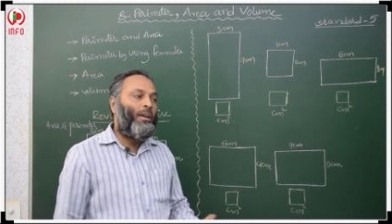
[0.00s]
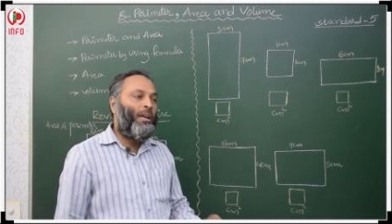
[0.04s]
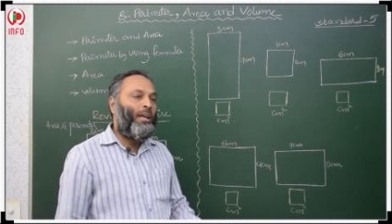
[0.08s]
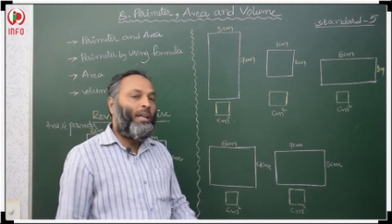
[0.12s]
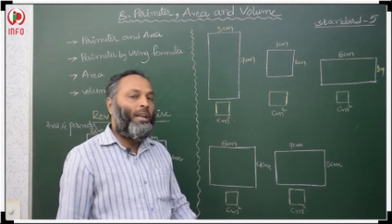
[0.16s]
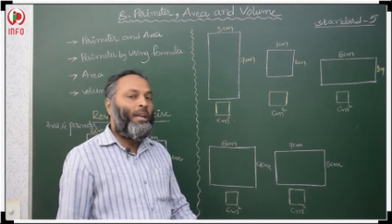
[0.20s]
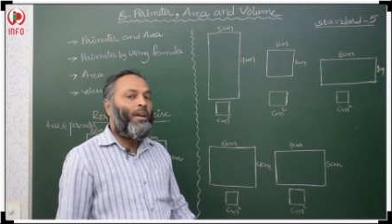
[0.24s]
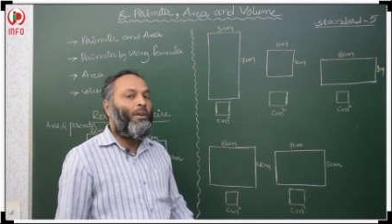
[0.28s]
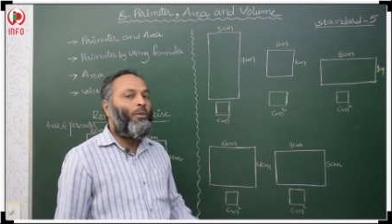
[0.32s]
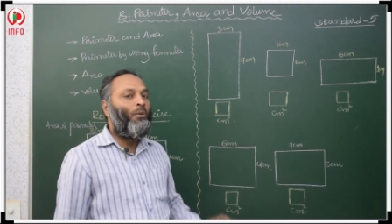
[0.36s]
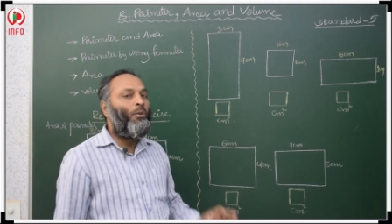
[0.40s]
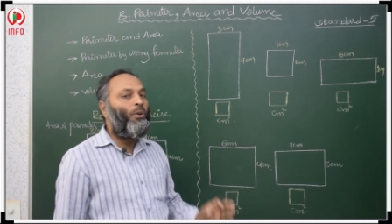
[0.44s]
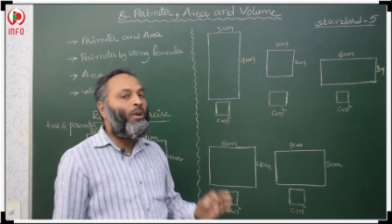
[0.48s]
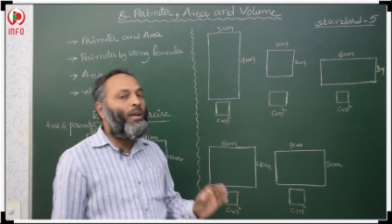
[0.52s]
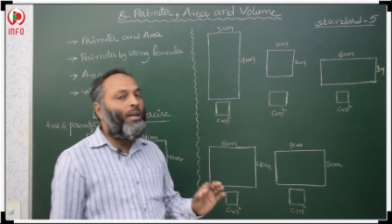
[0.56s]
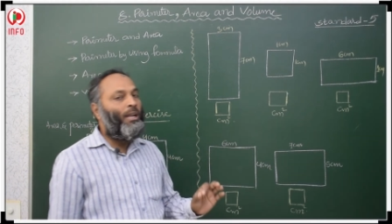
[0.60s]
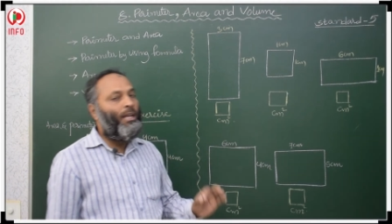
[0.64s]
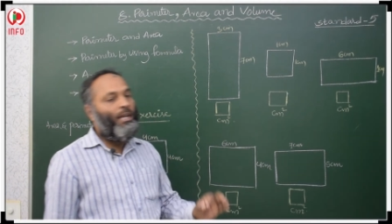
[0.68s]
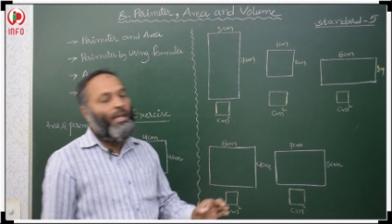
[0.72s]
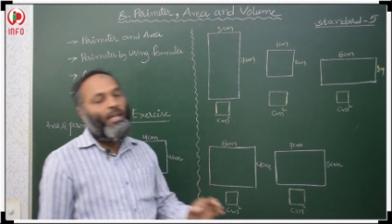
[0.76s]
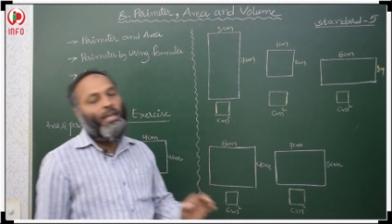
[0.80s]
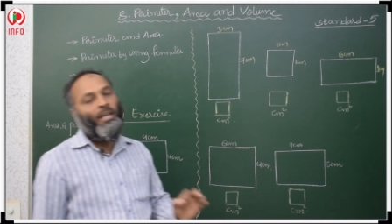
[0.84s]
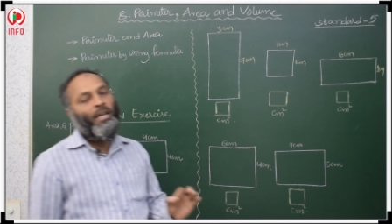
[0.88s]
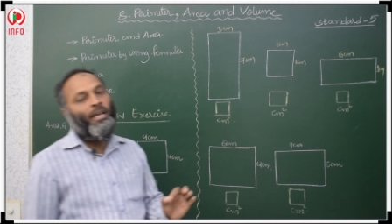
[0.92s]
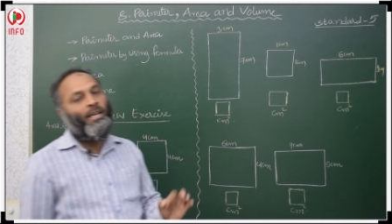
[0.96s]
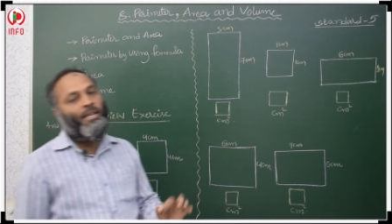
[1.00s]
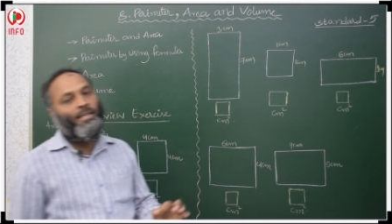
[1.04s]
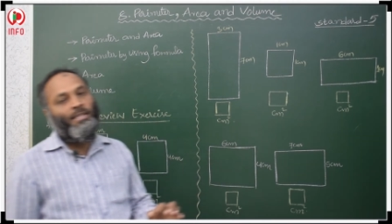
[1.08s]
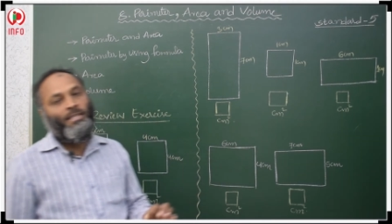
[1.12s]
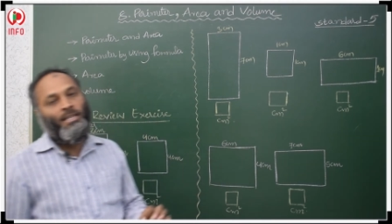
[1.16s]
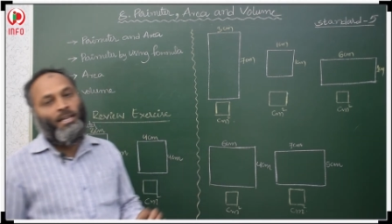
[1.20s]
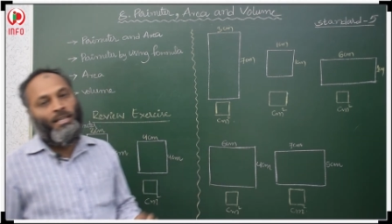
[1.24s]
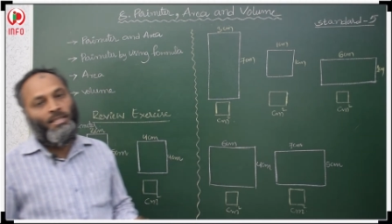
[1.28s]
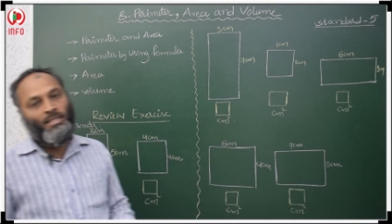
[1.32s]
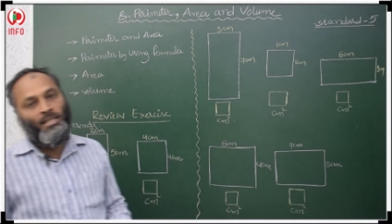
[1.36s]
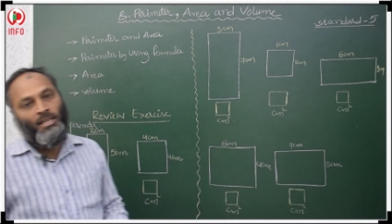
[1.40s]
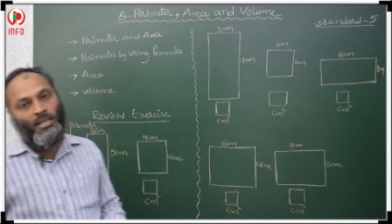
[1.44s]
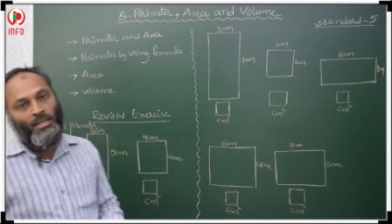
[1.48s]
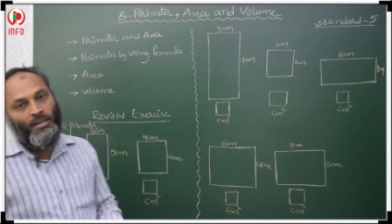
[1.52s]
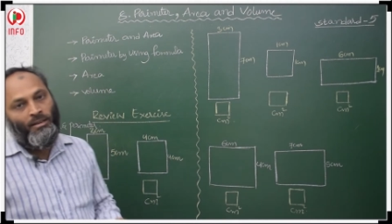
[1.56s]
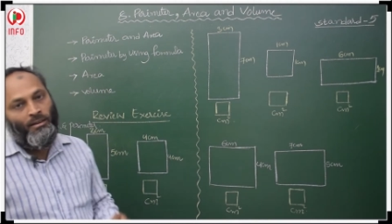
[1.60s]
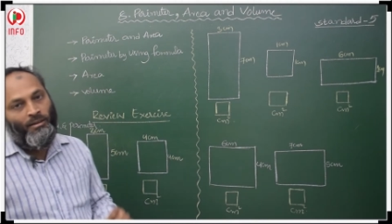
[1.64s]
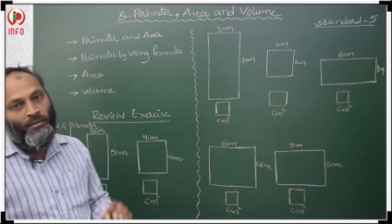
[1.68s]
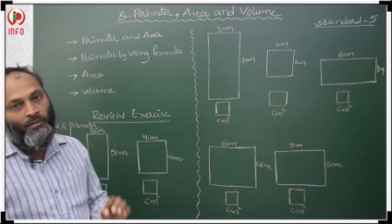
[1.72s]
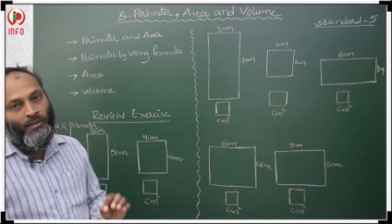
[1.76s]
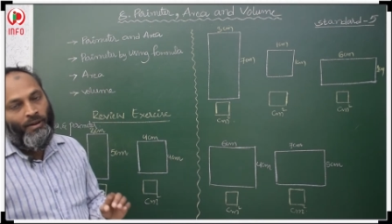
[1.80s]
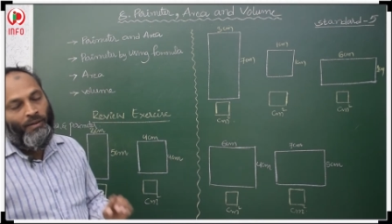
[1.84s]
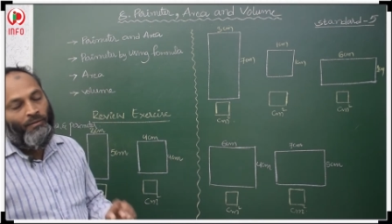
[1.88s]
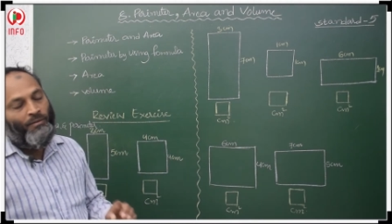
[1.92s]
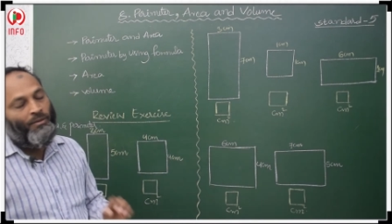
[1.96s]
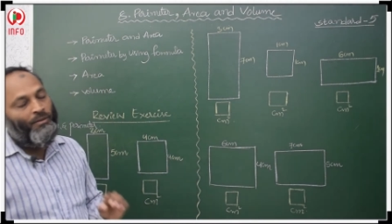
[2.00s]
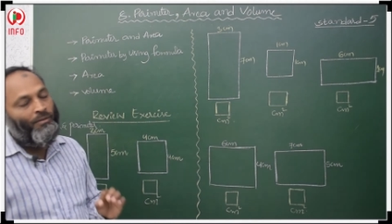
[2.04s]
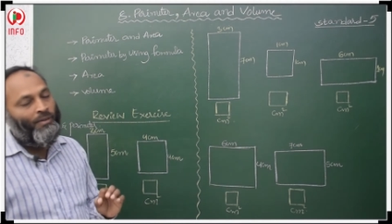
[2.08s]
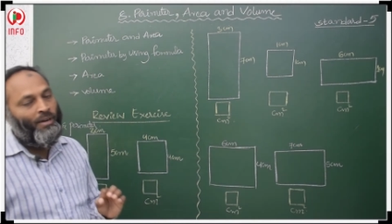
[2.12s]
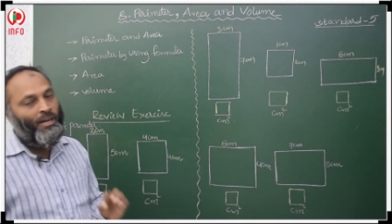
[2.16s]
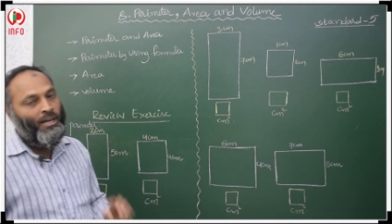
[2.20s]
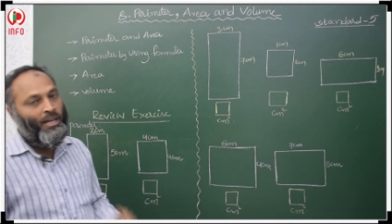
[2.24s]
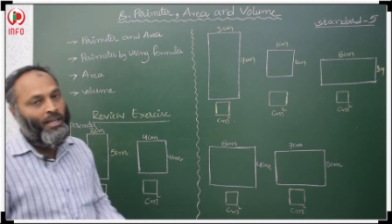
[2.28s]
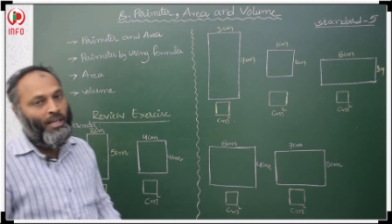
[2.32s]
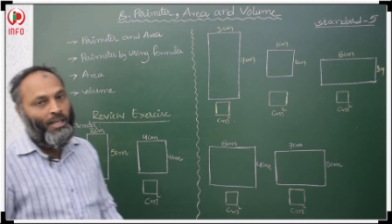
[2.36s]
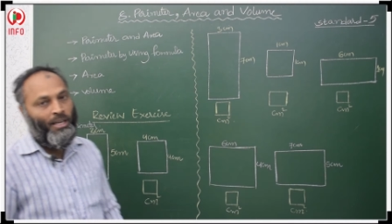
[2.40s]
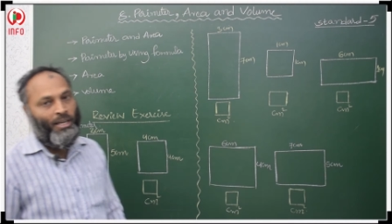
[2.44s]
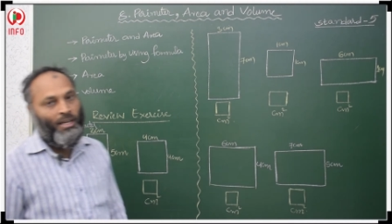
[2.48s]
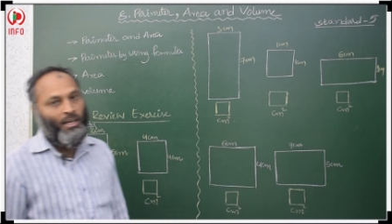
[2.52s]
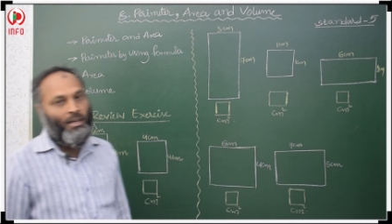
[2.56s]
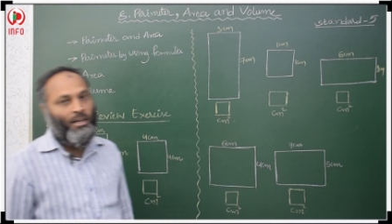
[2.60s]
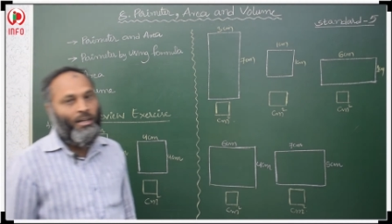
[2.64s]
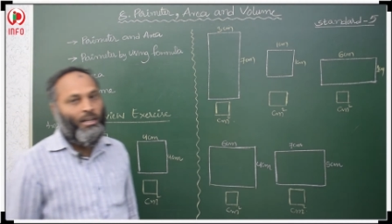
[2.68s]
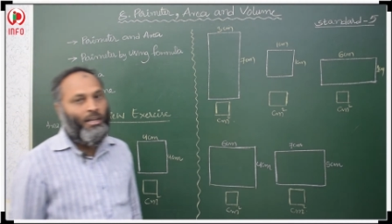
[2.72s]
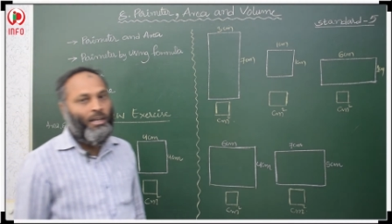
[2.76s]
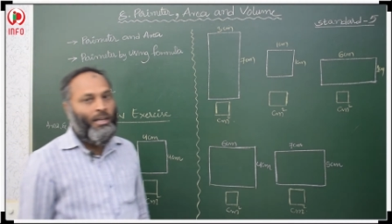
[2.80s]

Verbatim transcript: area only area he is asking we have to find area